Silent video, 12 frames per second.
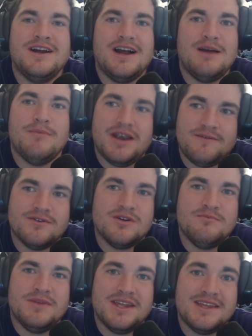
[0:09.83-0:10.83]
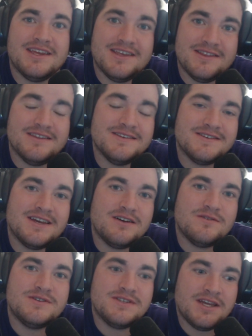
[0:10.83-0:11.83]
I'm ever gonna make in this
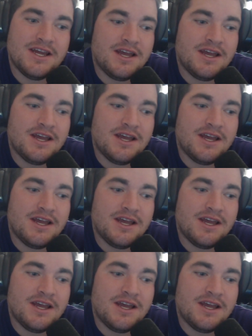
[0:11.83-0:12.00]
house.